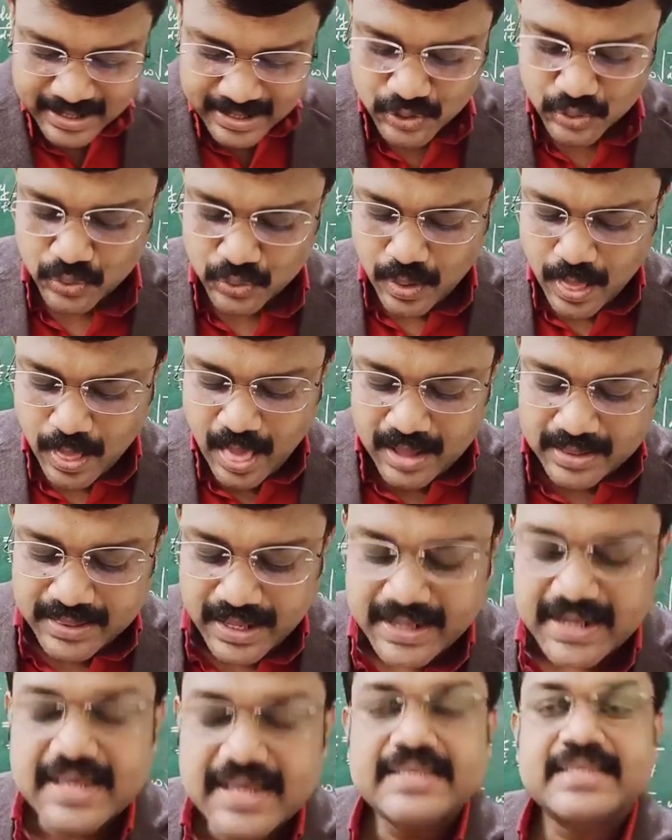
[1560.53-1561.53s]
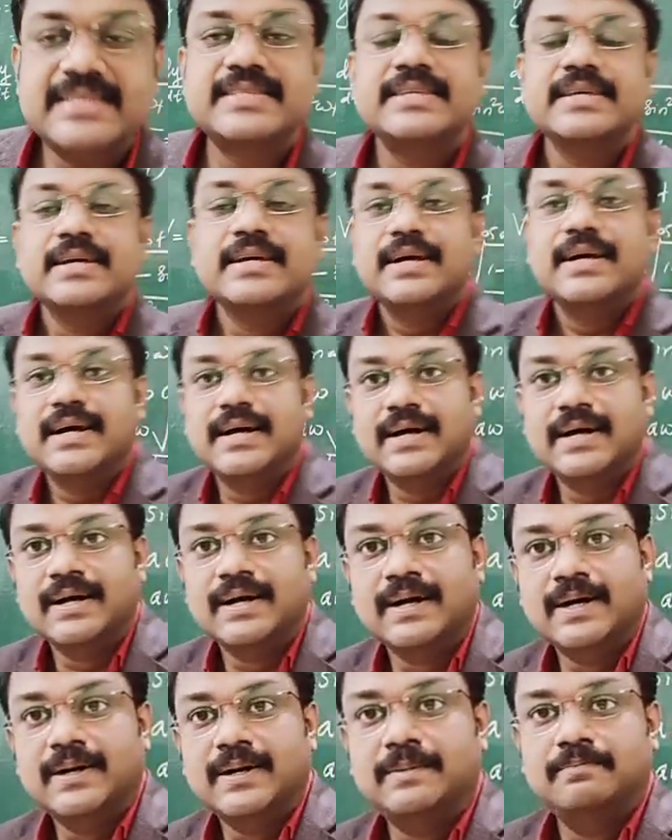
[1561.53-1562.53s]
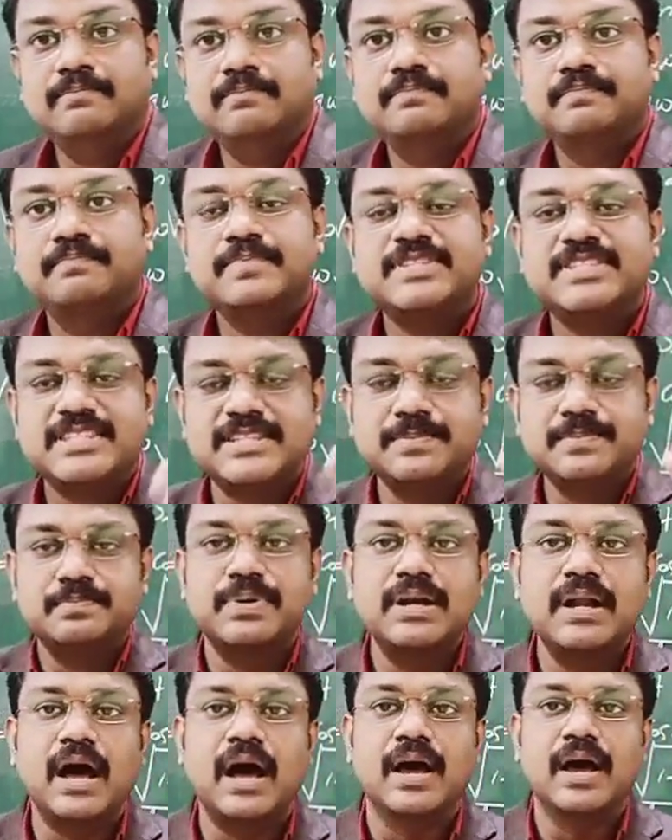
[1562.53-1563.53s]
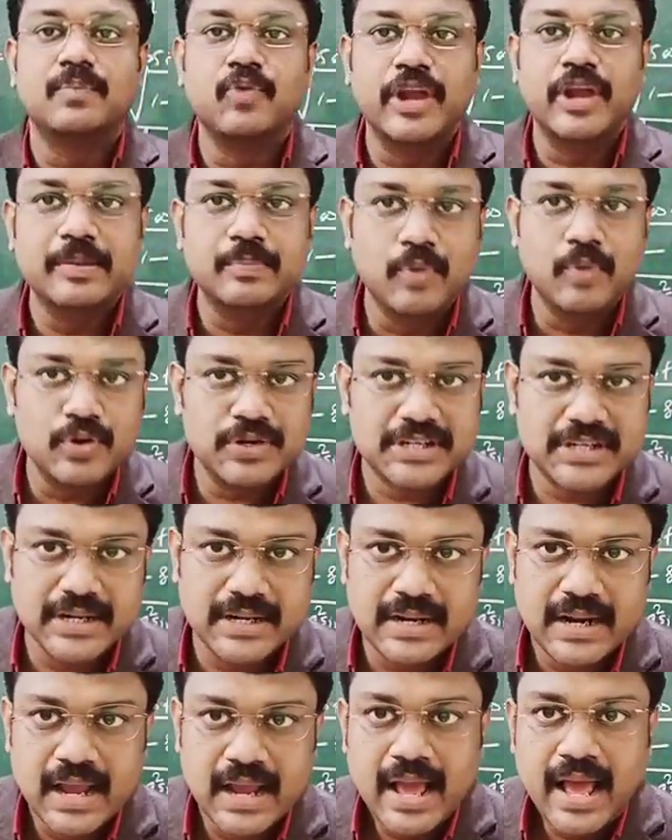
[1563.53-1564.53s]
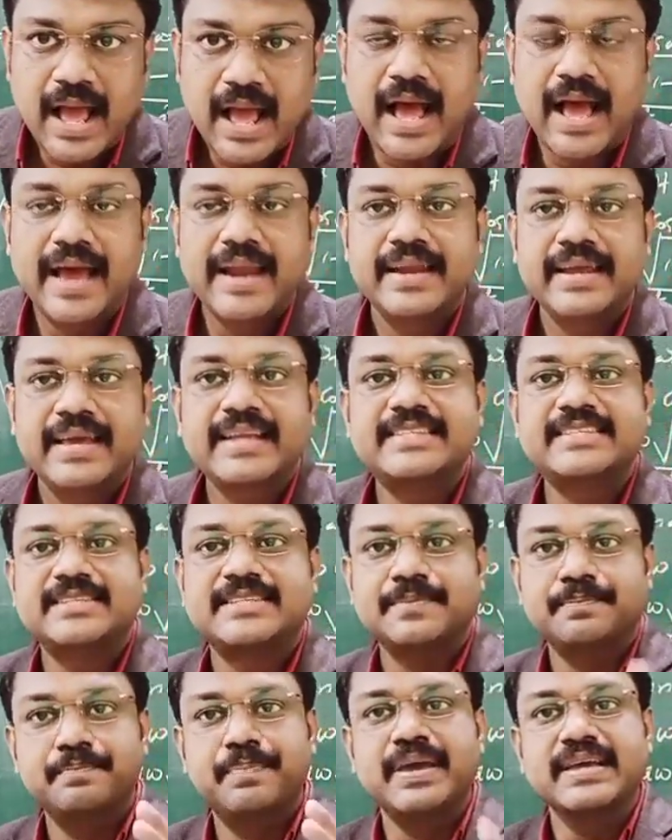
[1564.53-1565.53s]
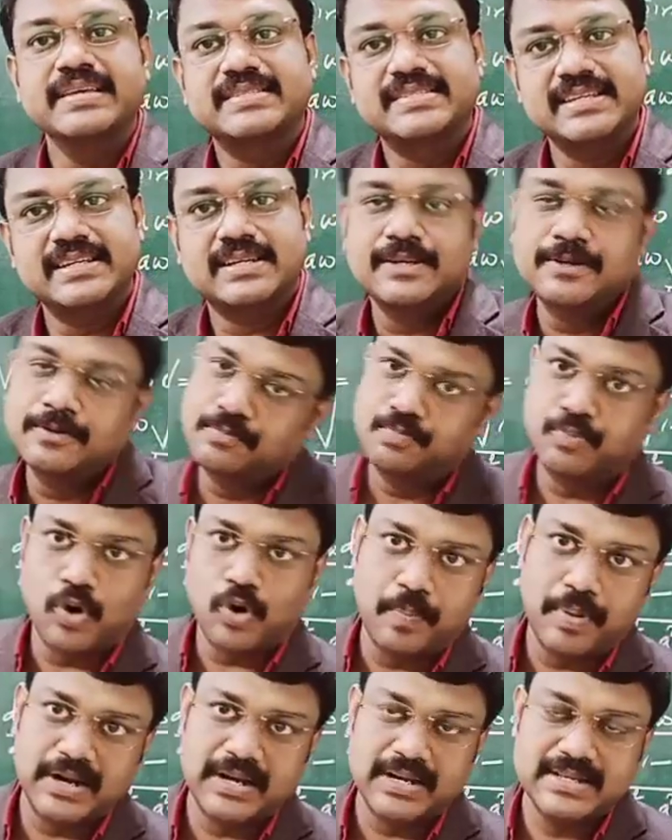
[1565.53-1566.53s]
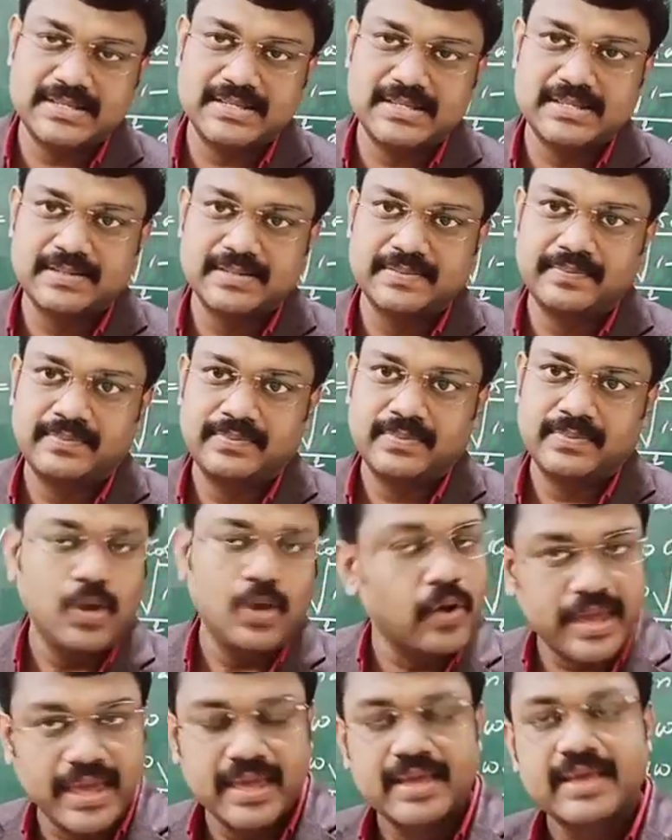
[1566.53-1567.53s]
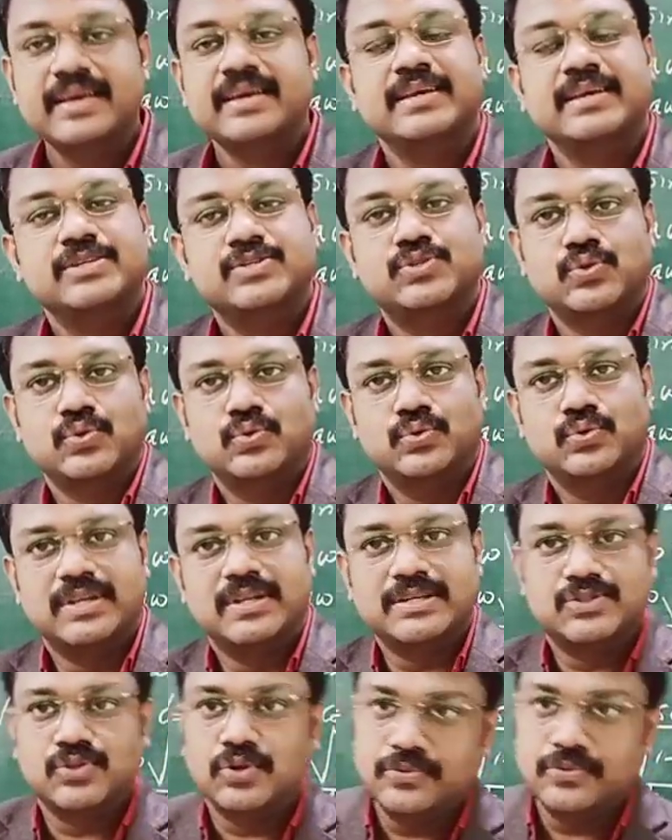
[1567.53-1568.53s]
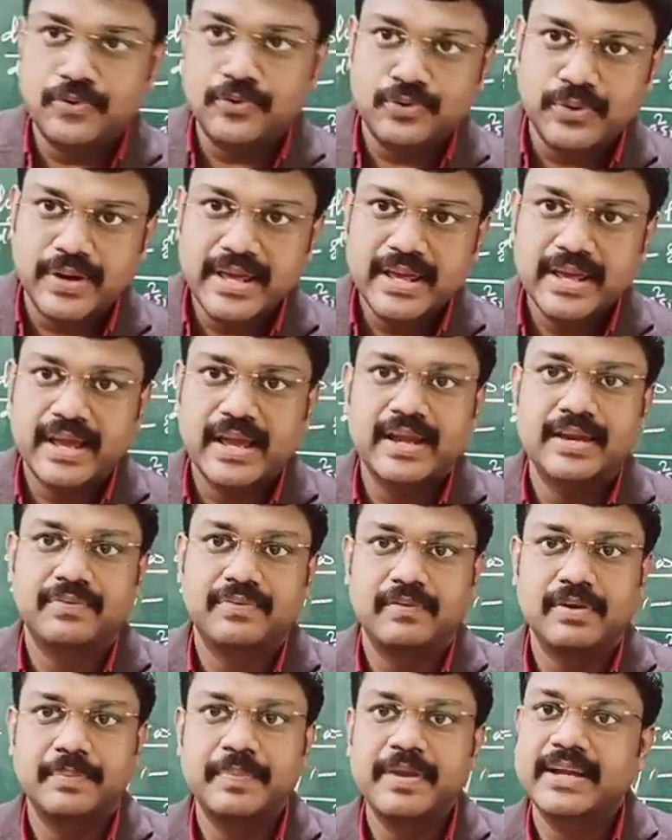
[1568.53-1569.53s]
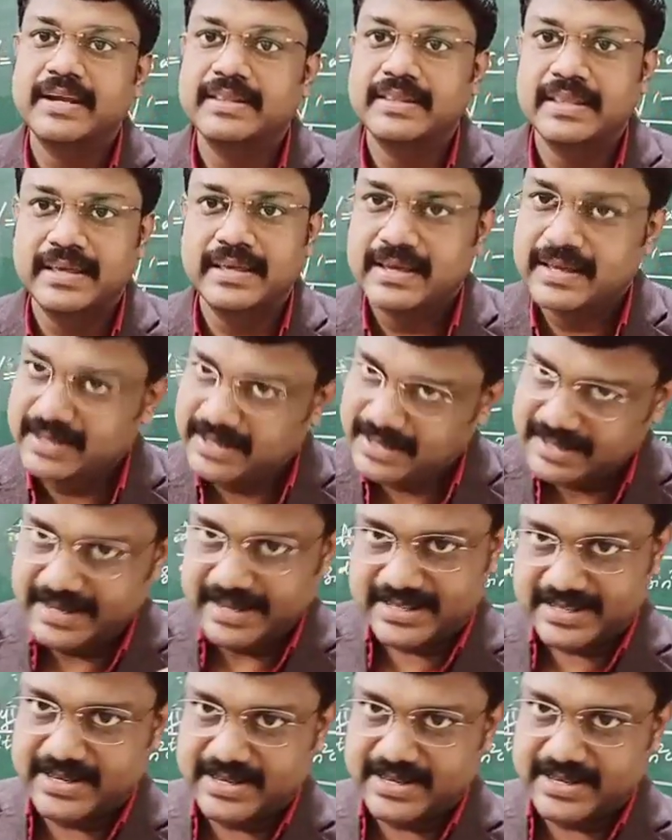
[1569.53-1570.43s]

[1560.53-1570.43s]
so that is simple harmonic motion and its basic properties. Okay, so that's all for today, and we will meet in the next